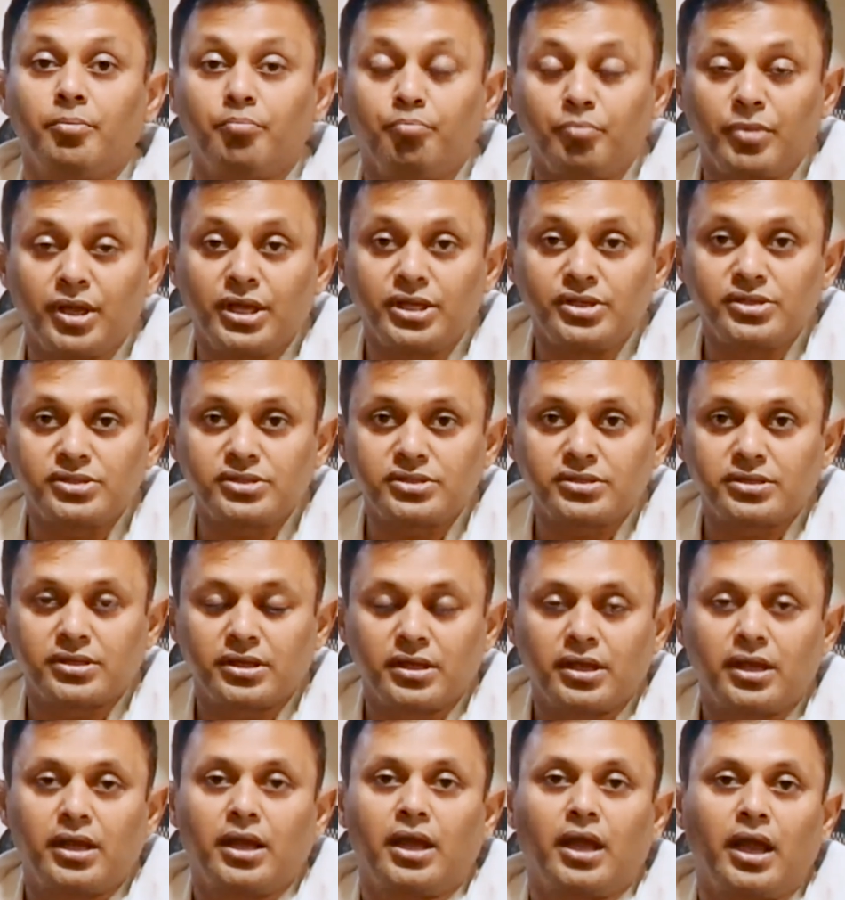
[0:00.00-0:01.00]

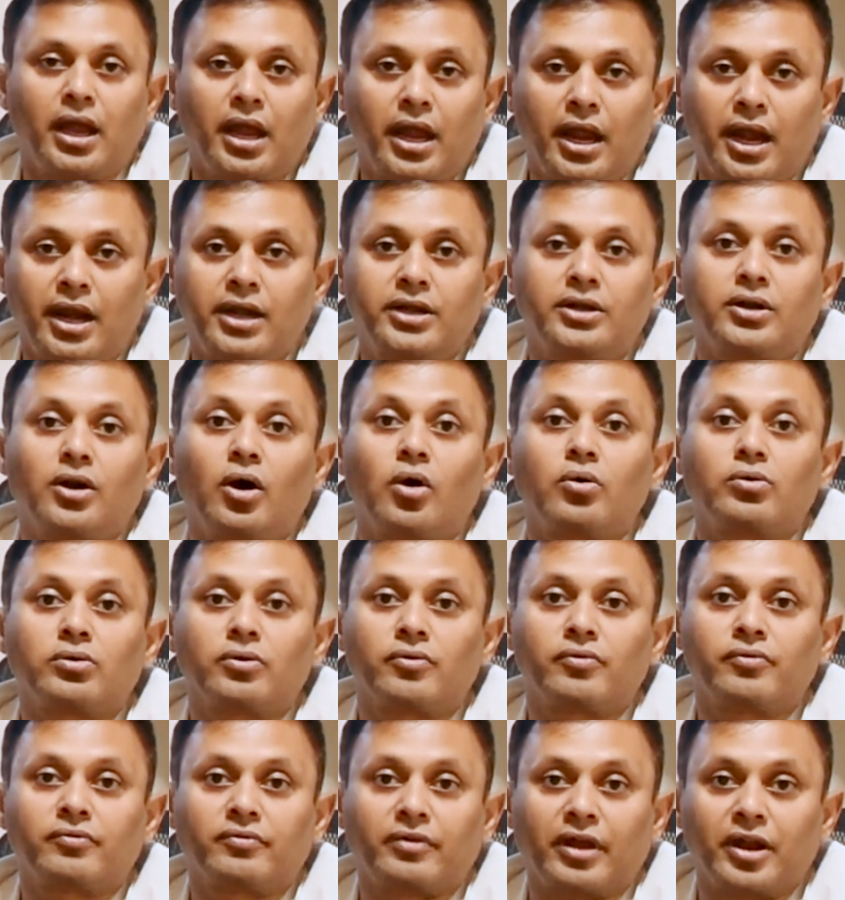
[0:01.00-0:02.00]
Means 8 out
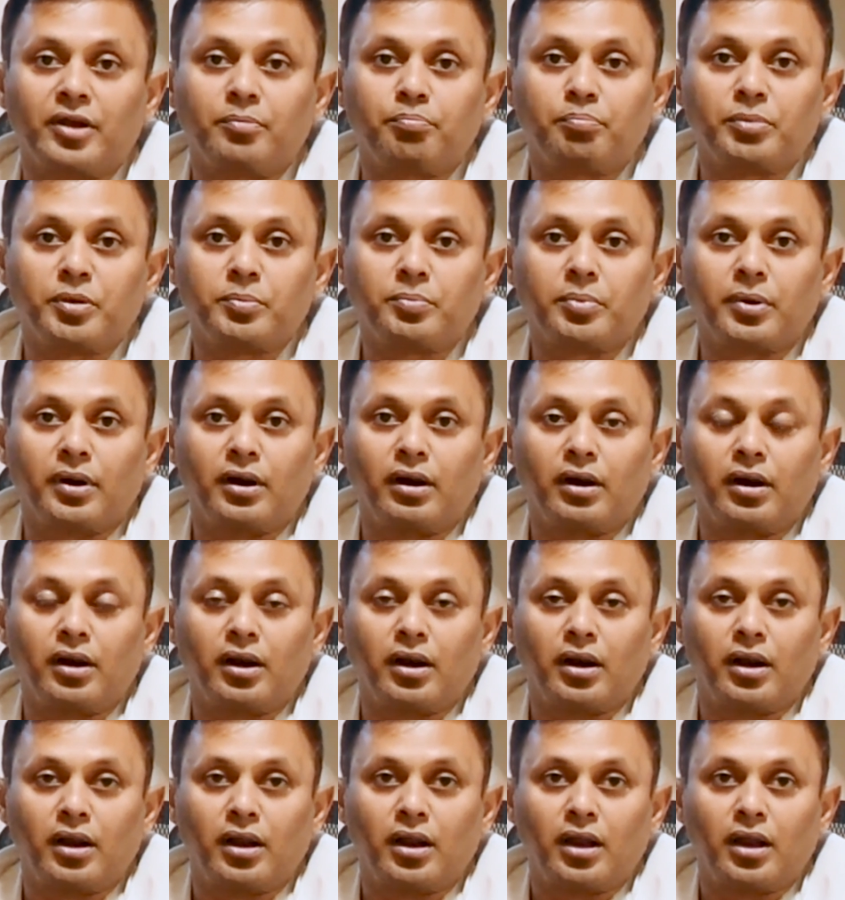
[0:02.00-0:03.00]
of 10 people